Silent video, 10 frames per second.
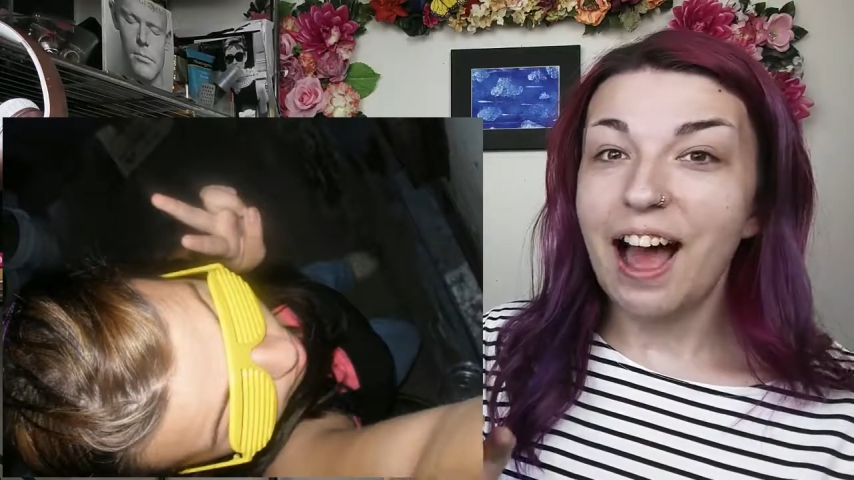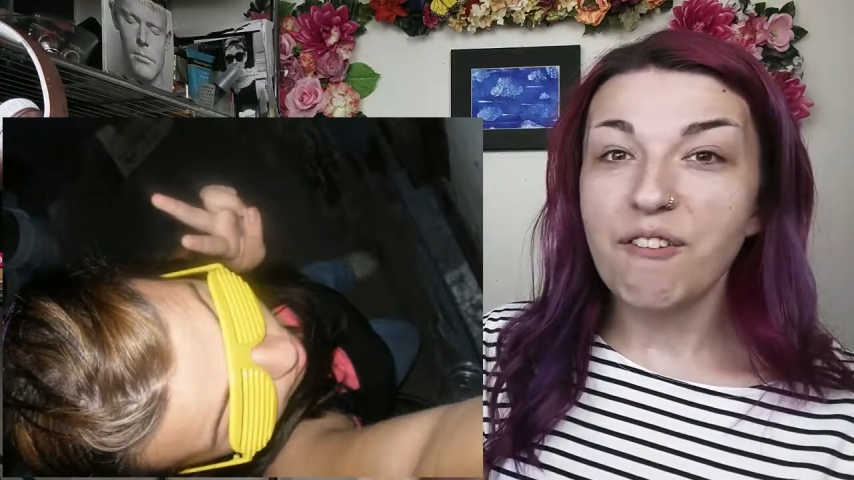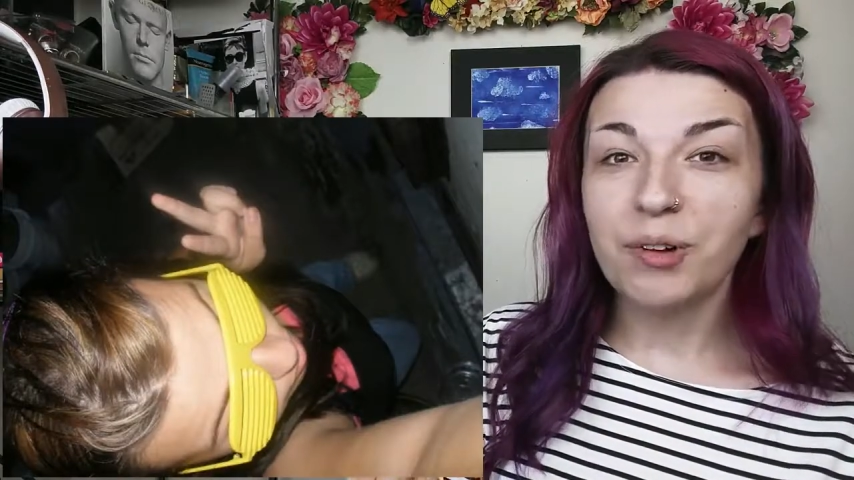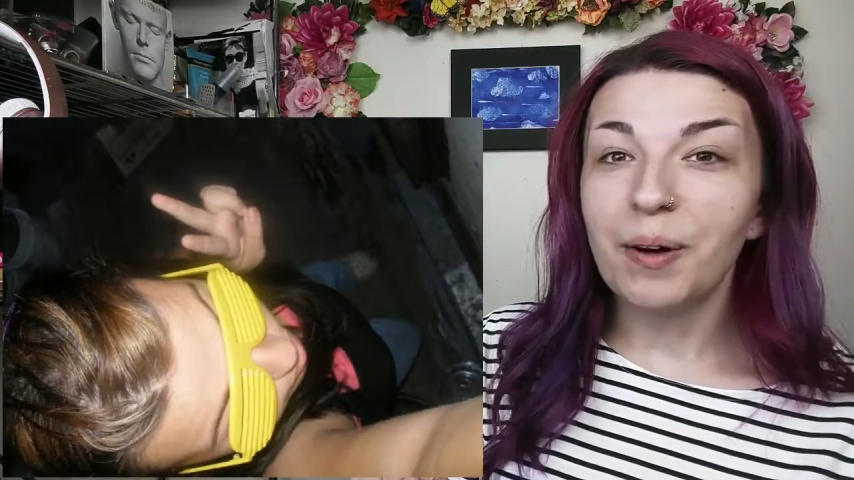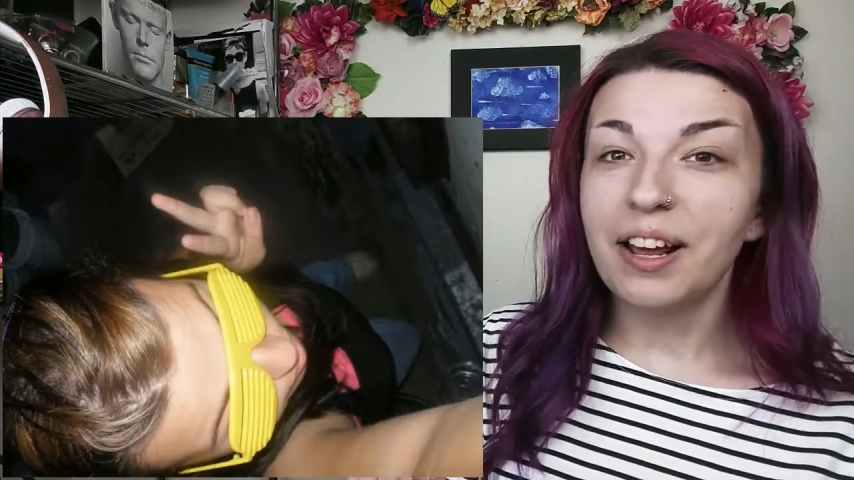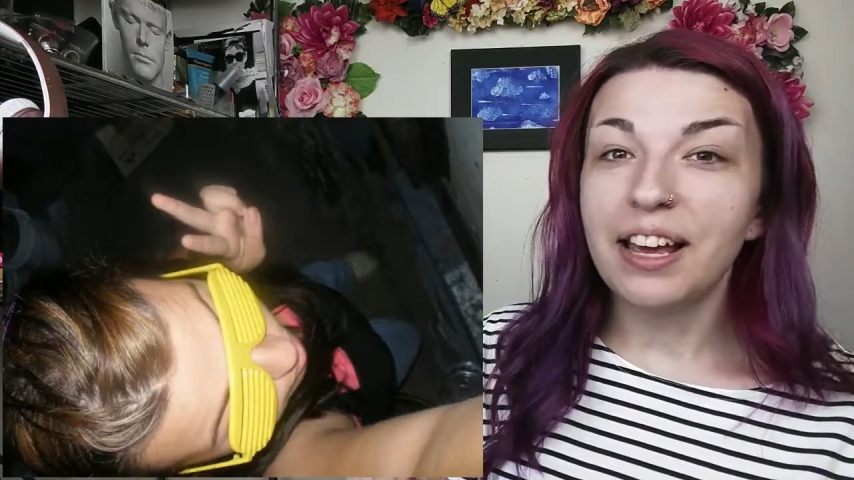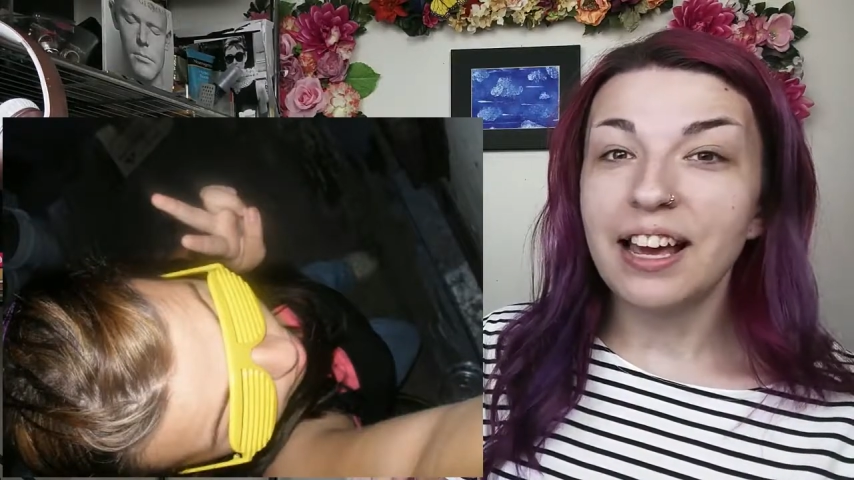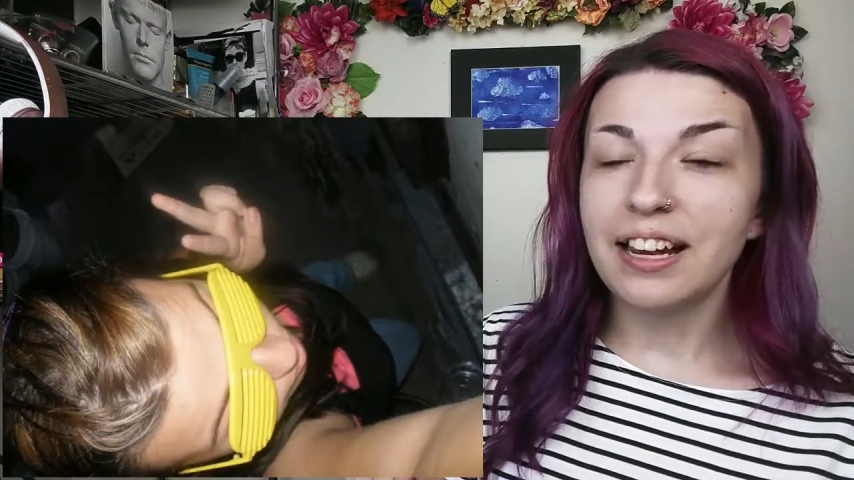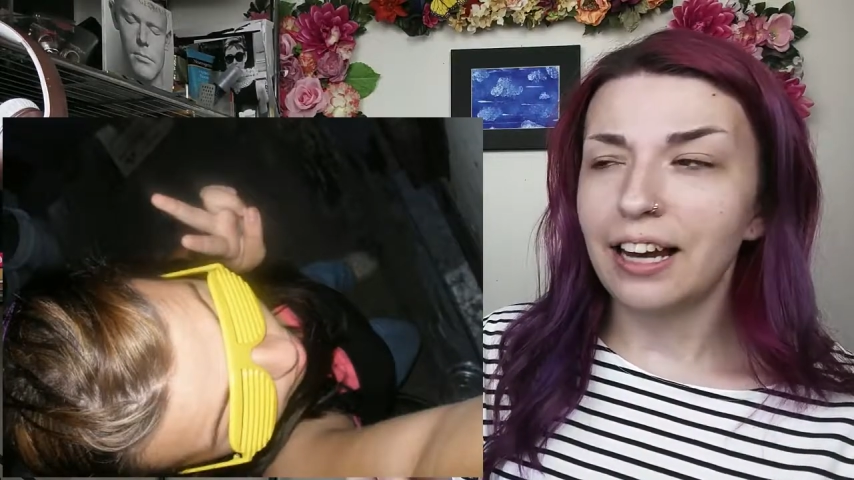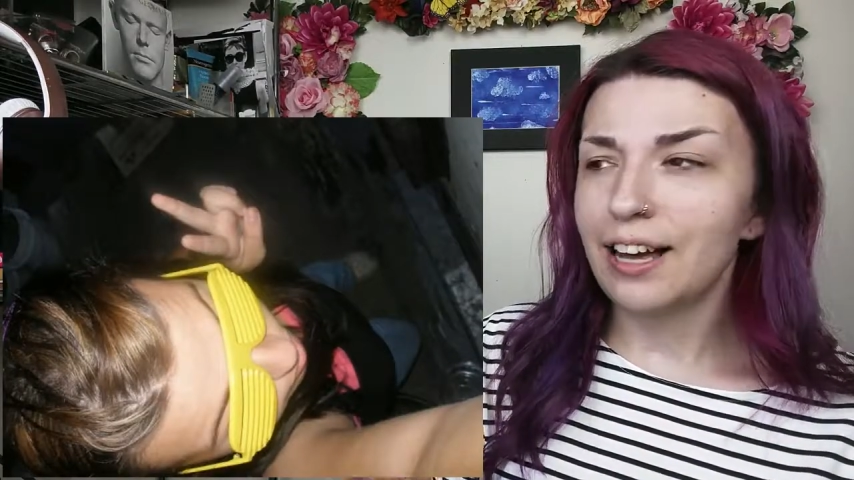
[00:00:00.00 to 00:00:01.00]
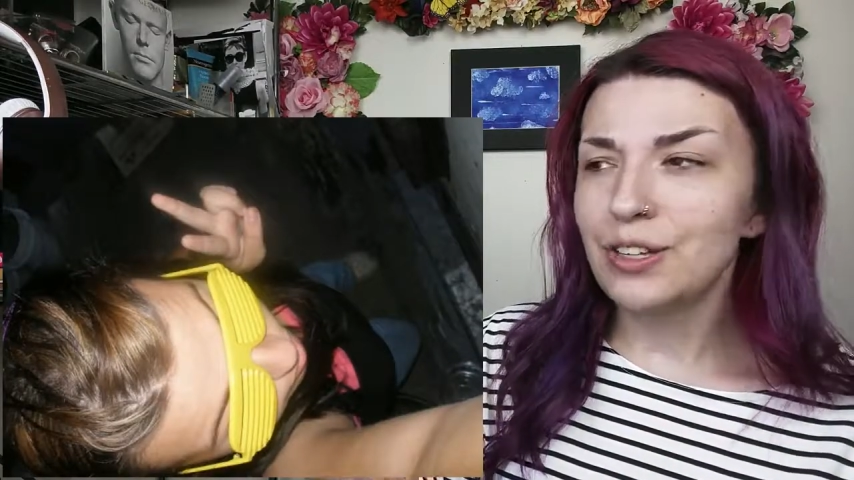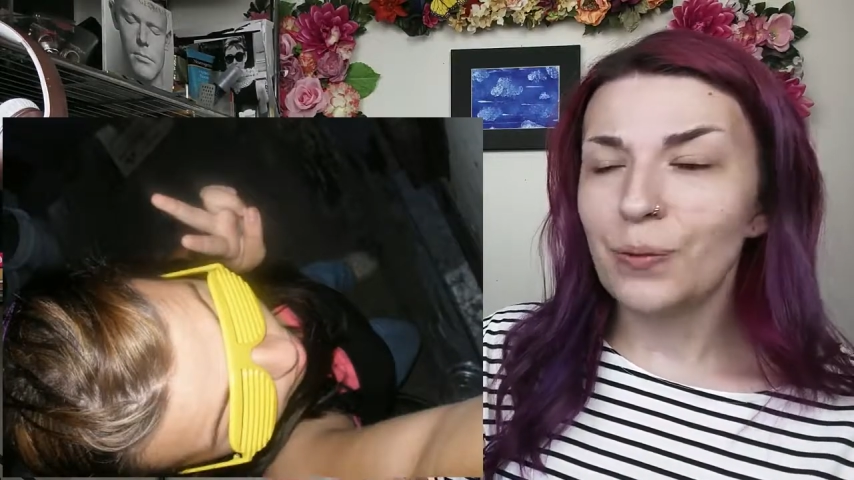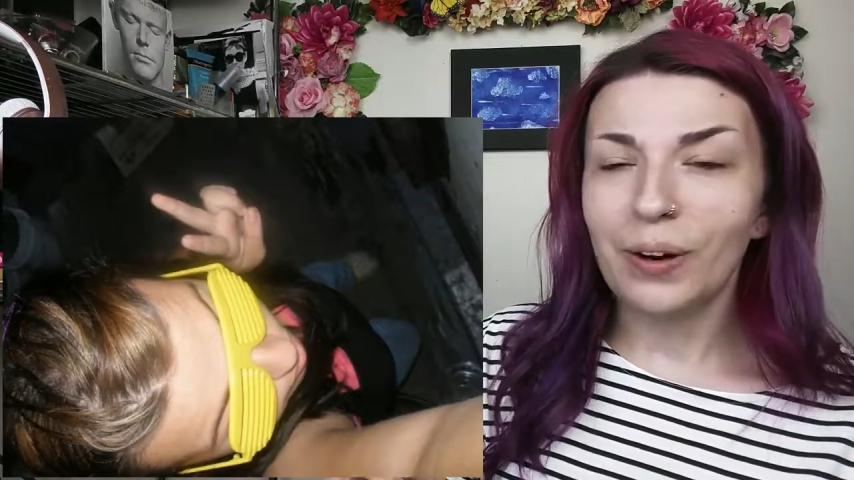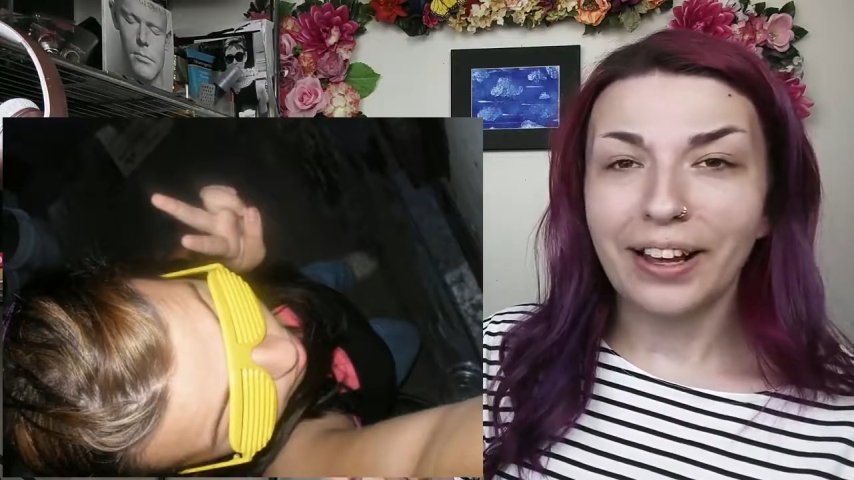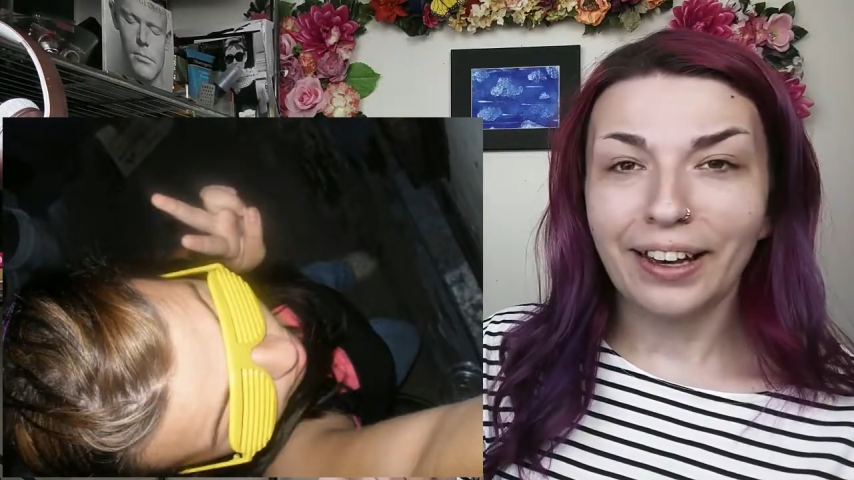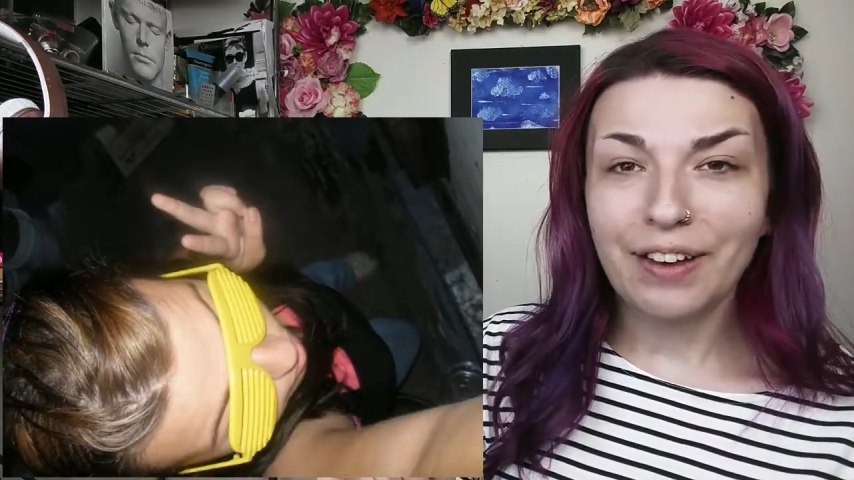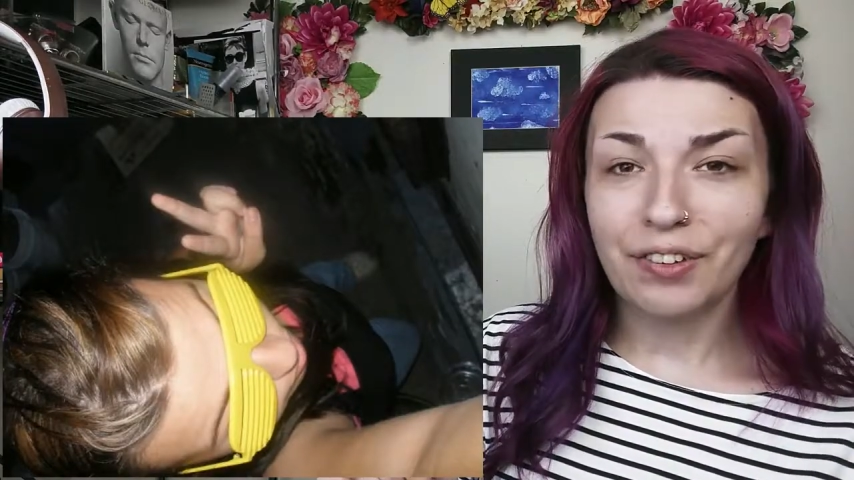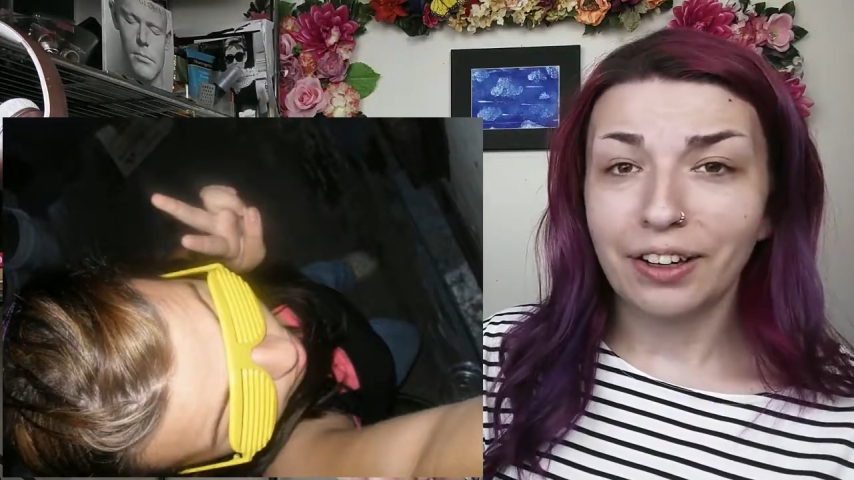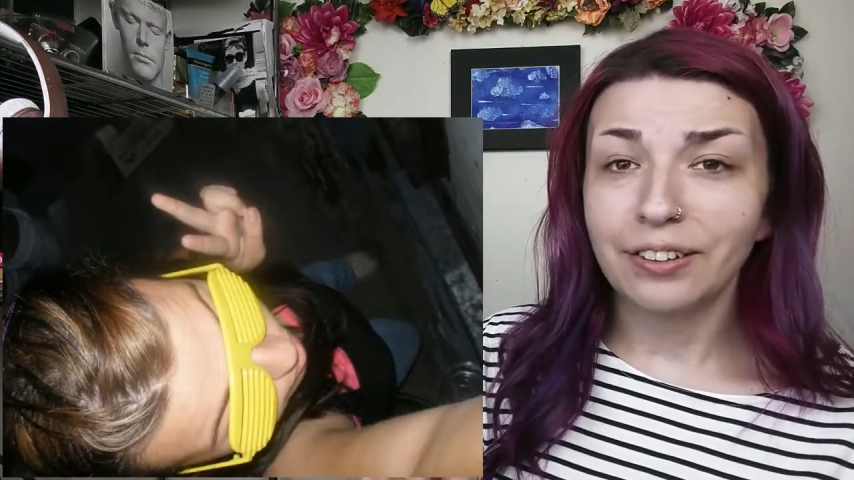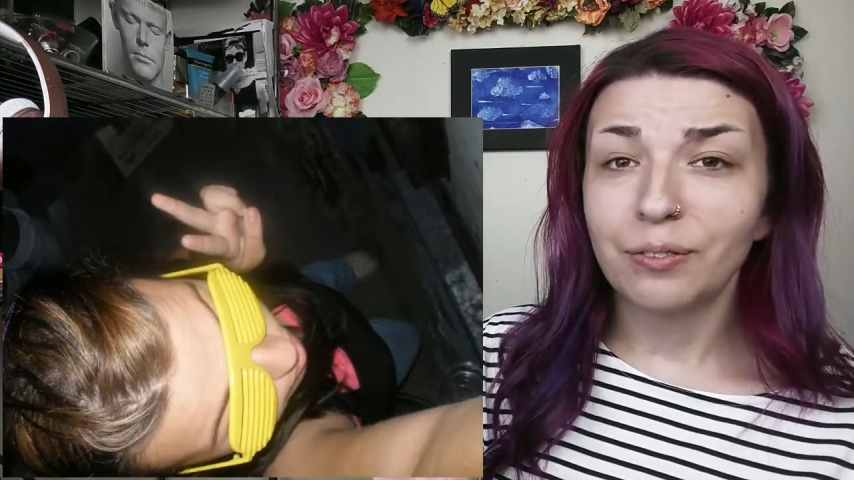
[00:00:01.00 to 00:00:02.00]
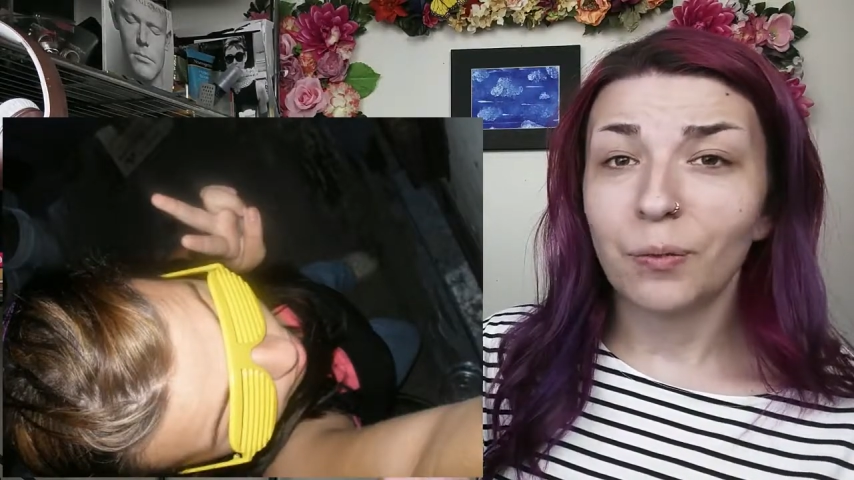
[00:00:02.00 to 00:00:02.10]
everybody in like 2011